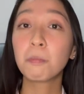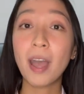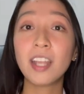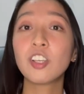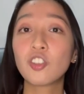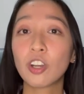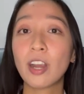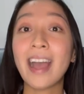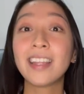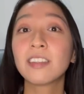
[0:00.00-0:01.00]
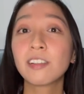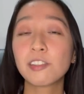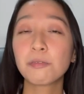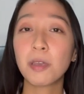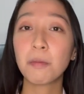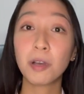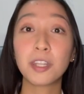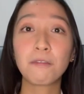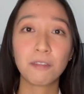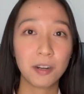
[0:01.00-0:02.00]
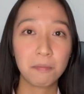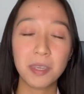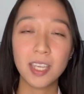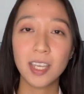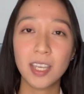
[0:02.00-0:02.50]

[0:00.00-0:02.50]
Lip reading: manager handles my money for me.